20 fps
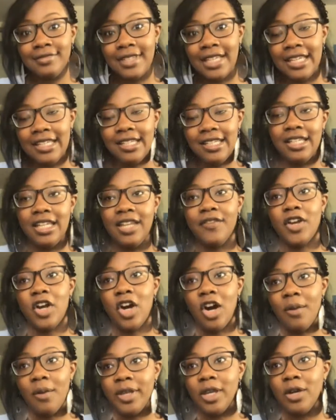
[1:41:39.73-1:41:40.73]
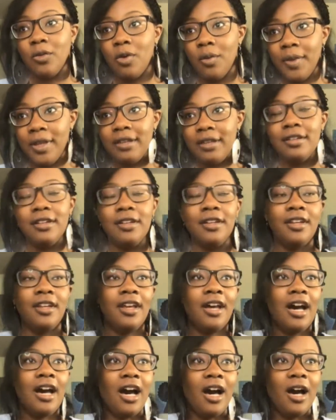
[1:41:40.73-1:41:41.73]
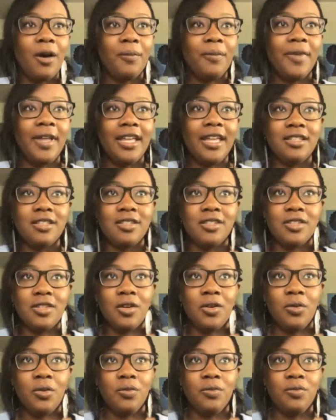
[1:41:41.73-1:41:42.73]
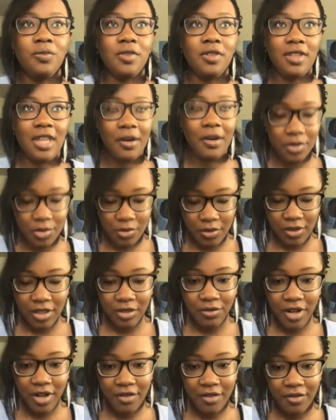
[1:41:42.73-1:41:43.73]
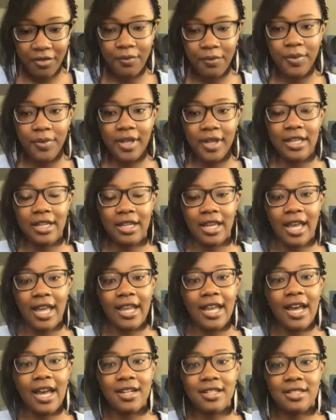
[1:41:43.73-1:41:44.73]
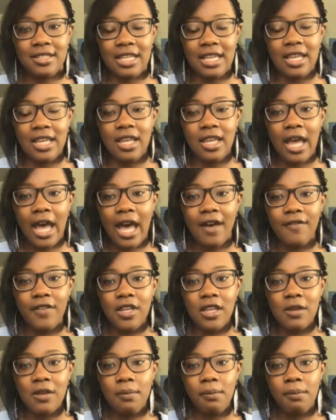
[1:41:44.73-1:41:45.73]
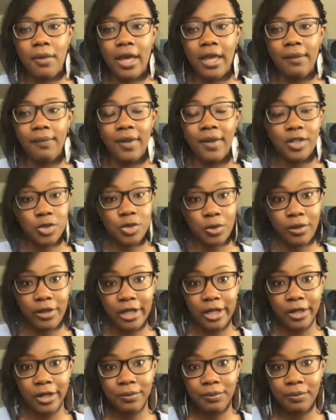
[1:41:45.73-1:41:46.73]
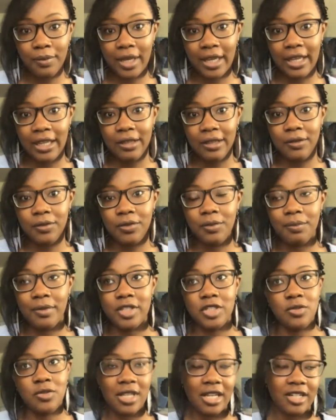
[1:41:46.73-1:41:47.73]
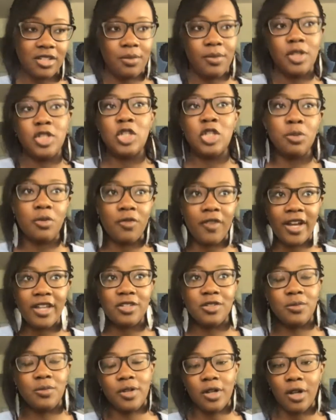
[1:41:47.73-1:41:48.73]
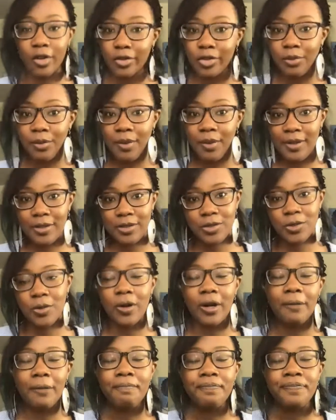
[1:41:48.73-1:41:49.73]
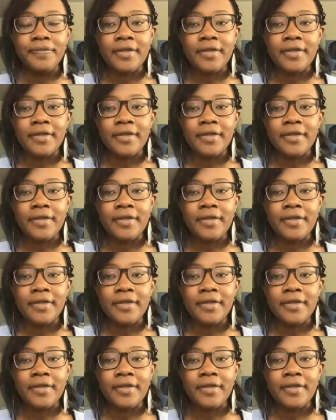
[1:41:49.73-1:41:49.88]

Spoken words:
He didn't even call me a woman. And so that was really rough, but I gotta say, having my mentor there, she was actually my supervisor, but also my mentor,